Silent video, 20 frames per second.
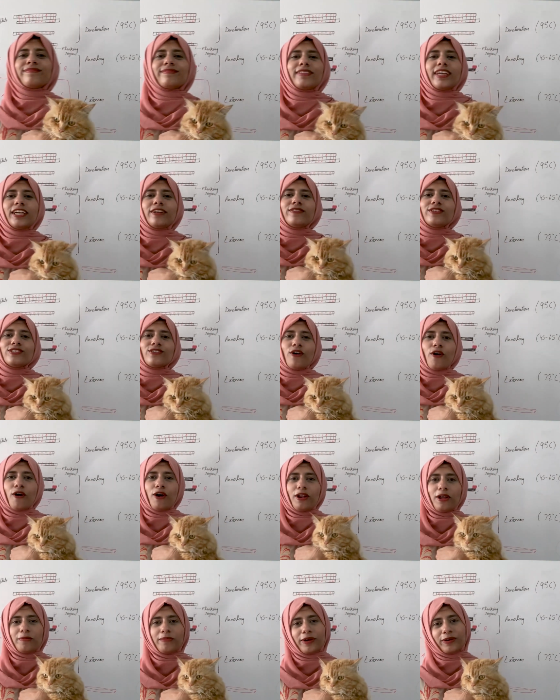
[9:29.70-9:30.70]
That was
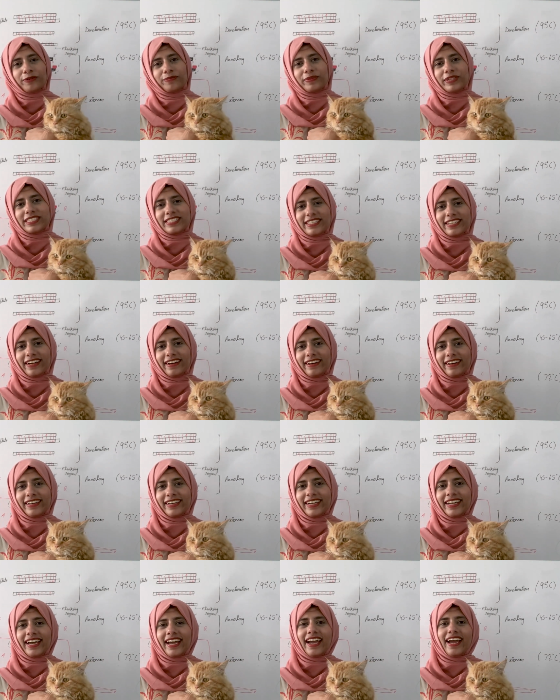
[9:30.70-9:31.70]
all about PCR
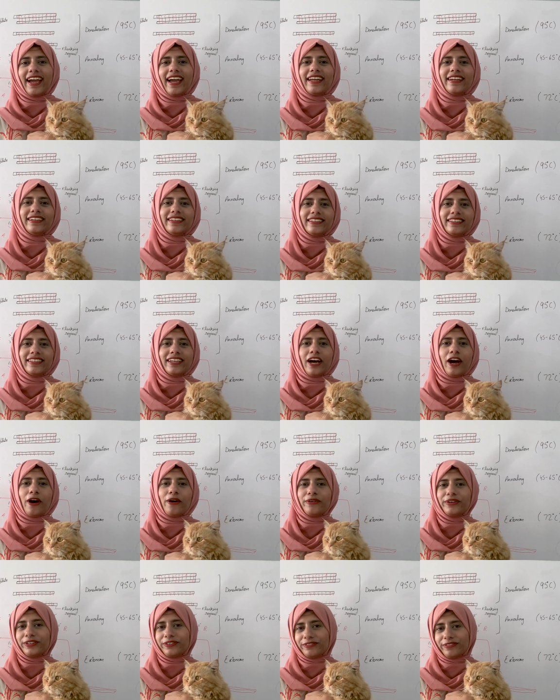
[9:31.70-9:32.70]
and how
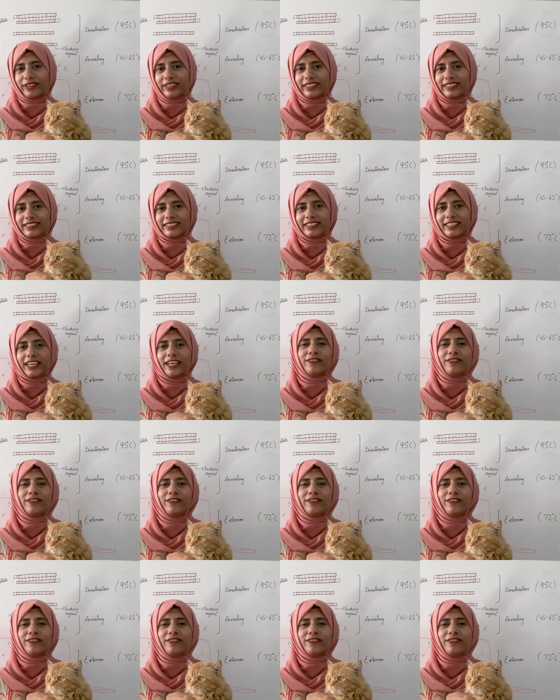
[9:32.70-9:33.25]
it works.